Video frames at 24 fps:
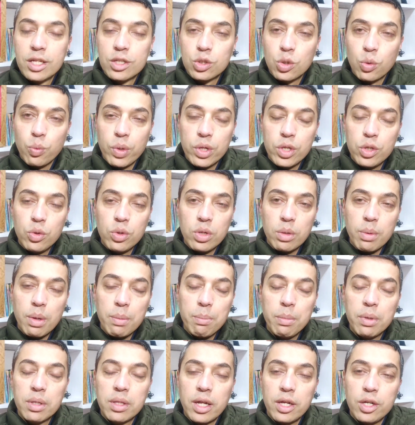so when you
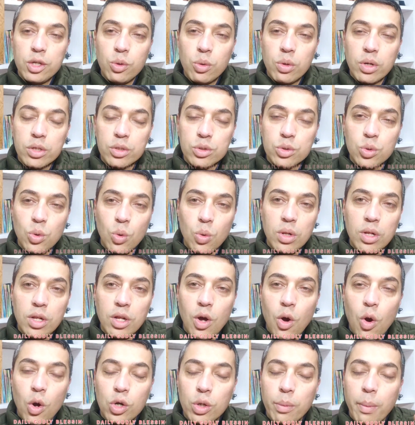remember that you are a soul
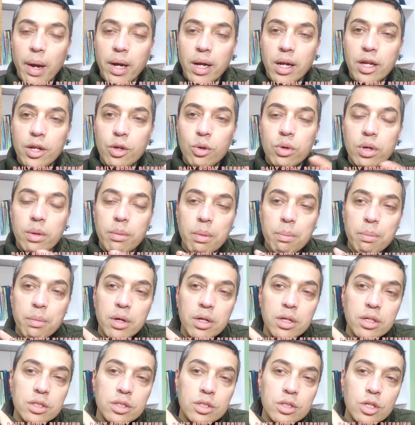automatically you'll
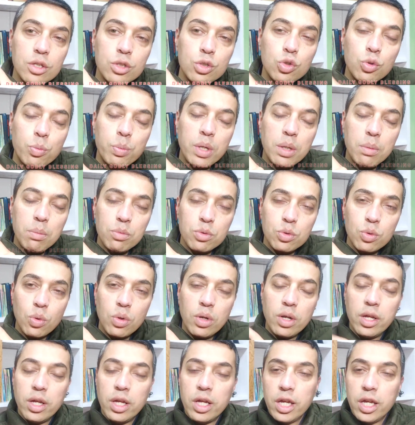remember the supreme soul